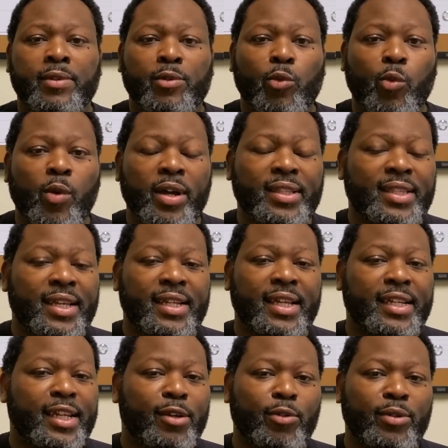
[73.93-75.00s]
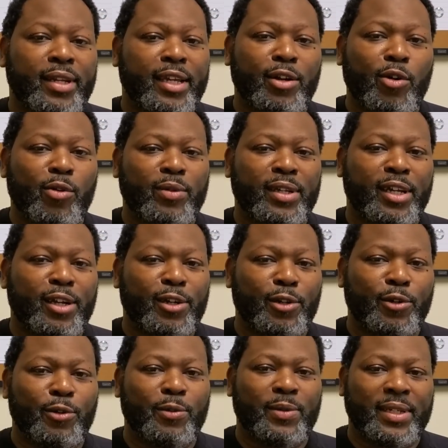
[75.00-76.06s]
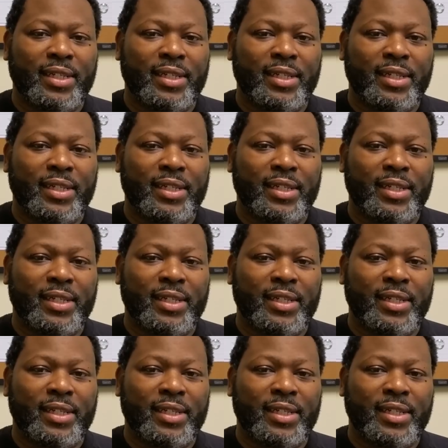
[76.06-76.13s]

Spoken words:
one thing that they don't include